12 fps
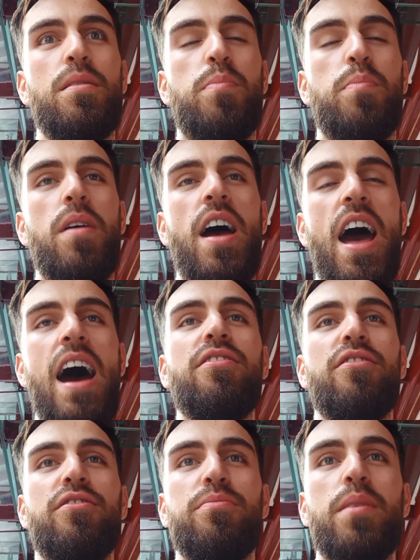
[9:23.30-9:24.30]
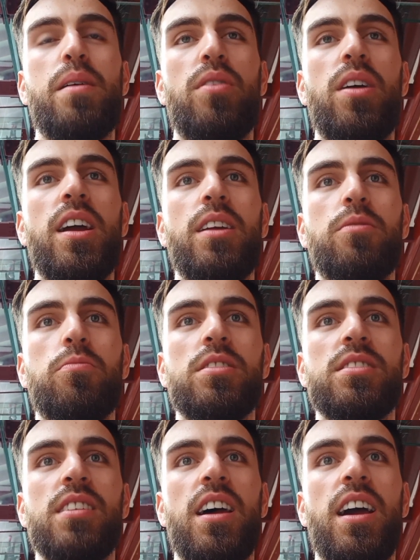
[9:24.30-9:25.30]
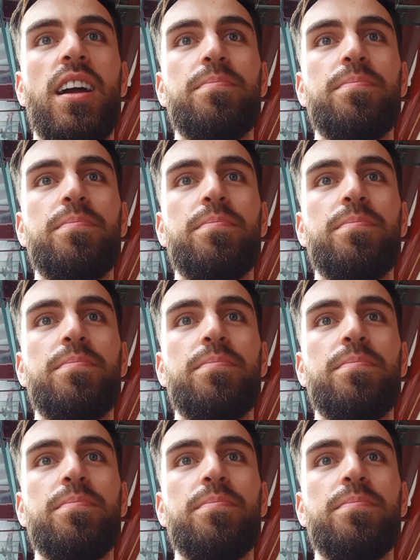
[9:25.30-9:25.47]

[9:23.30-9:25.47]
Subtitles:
half of my brain was like,